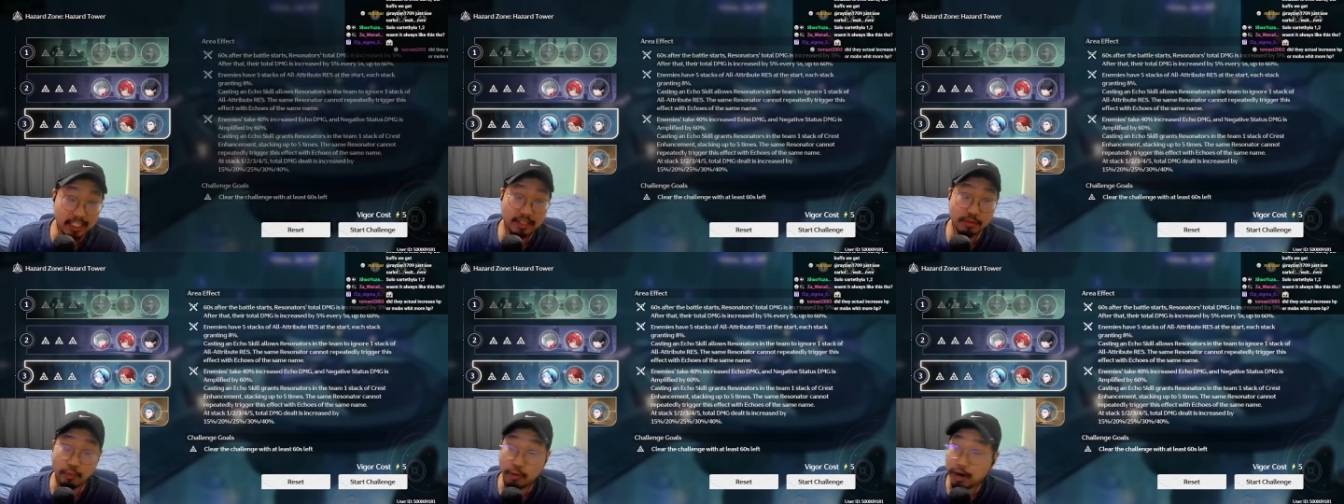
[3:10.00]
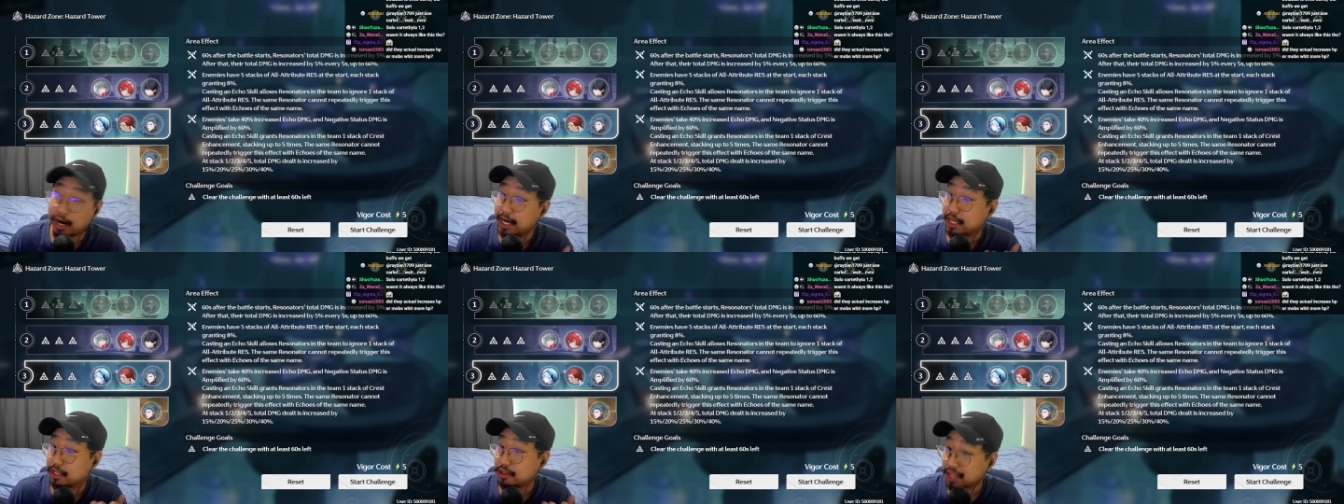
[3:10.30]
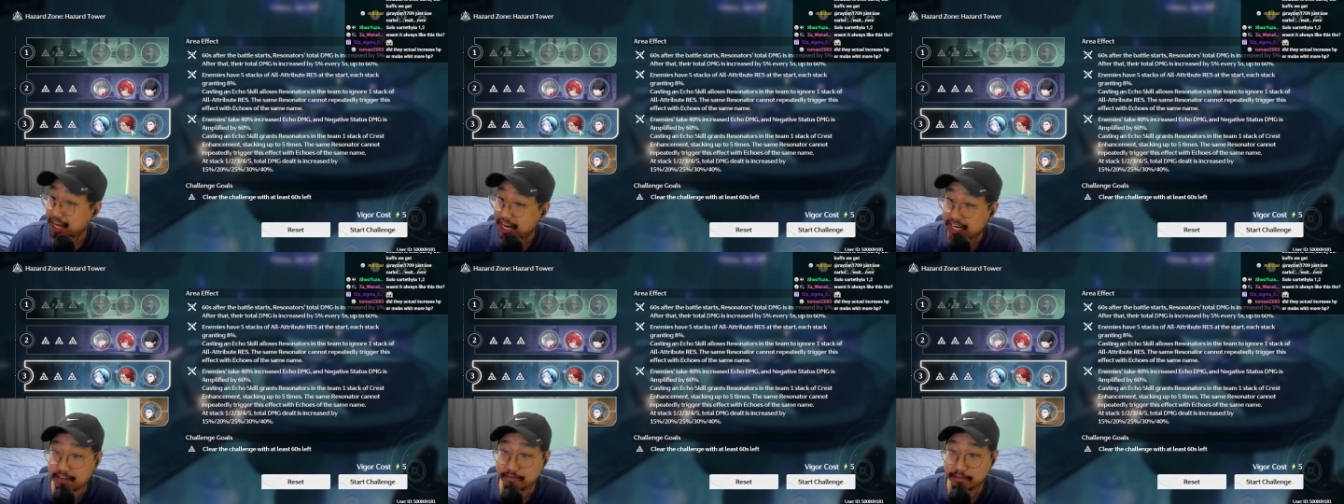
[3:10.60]
why a
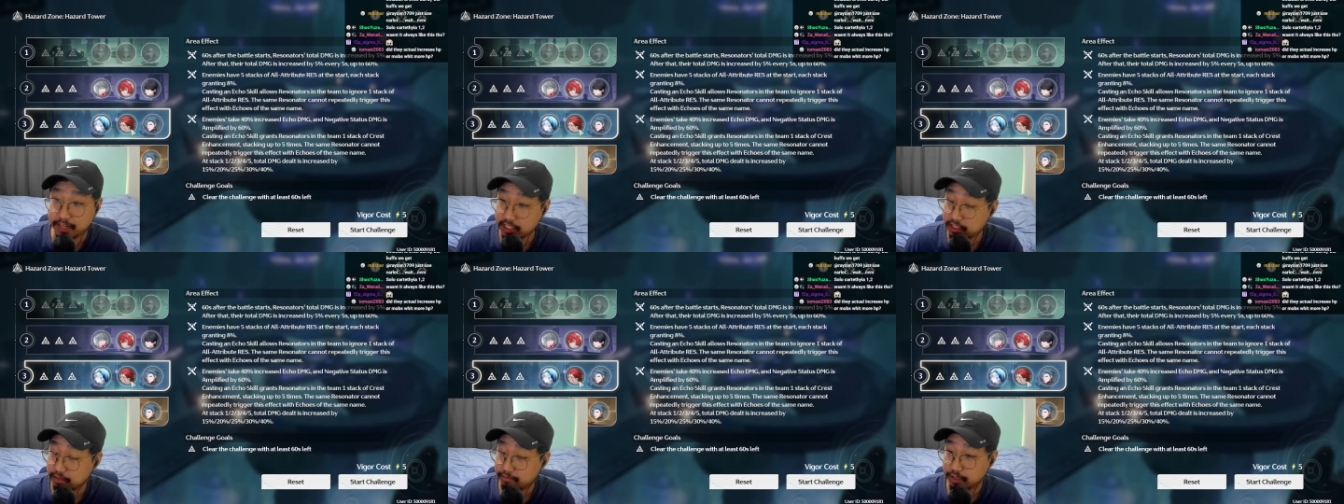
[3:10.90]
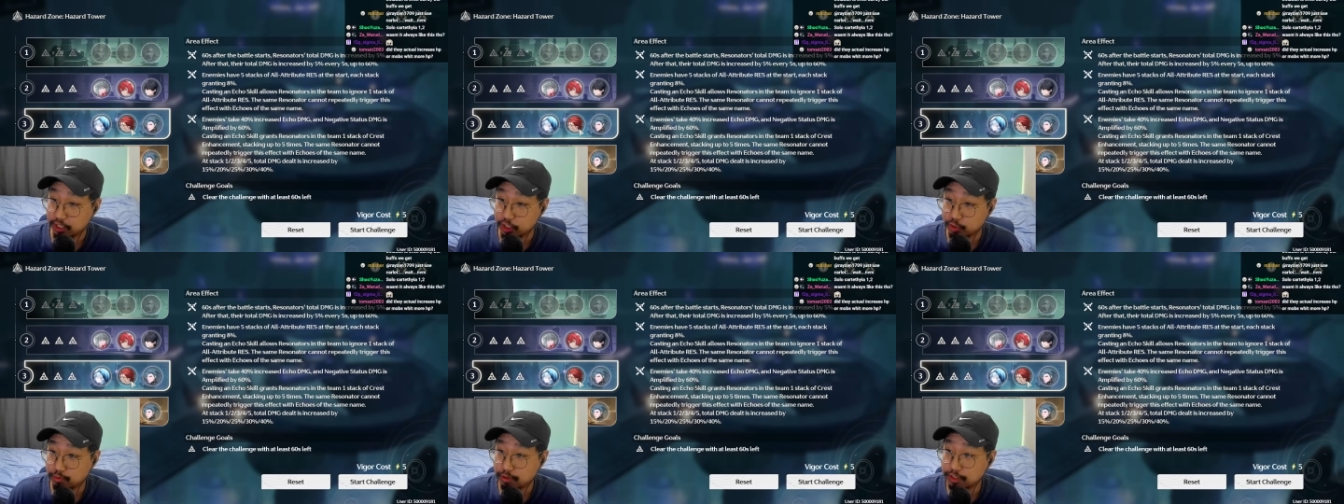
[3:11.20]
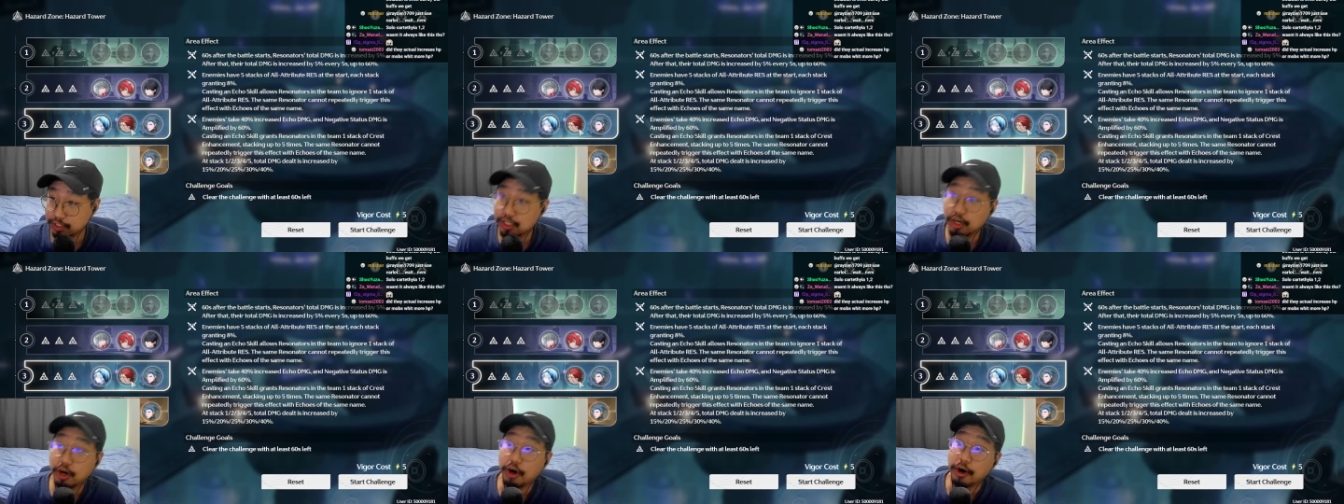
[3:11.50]
lot of
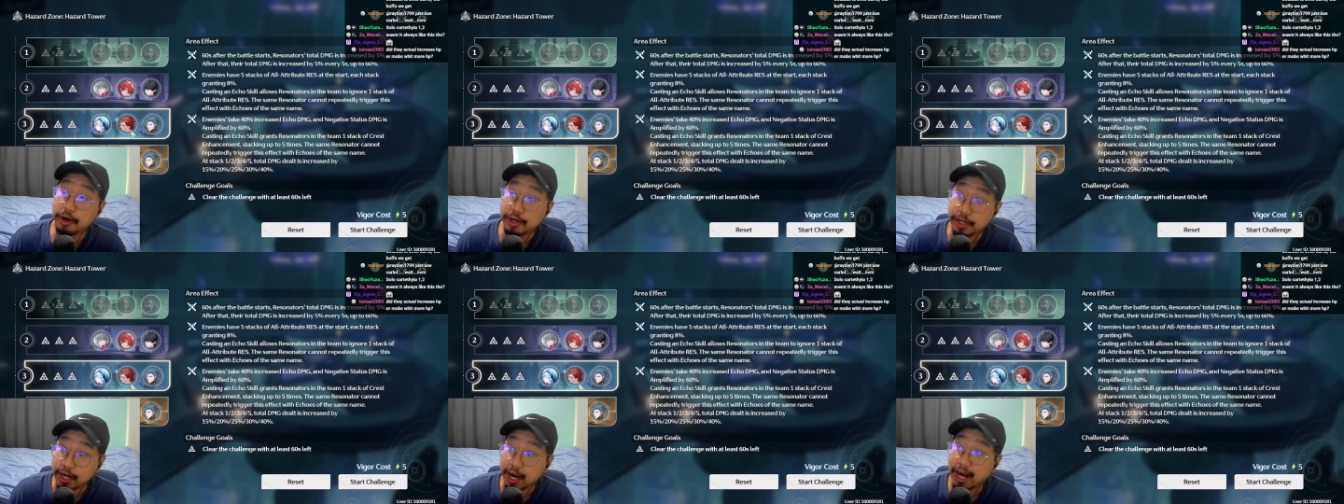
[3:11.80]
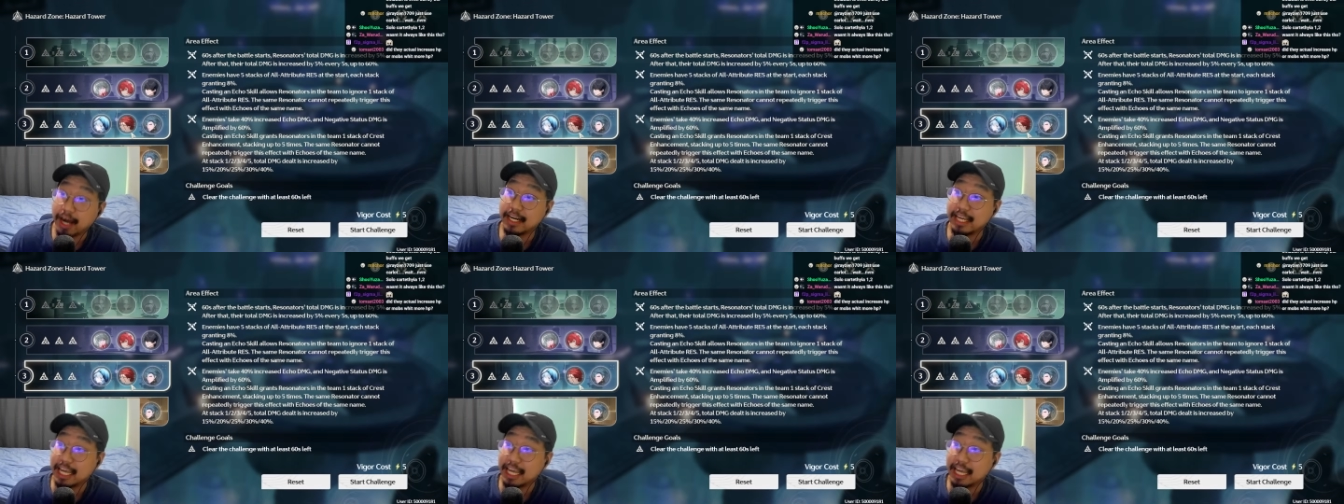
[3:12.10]
individuals are not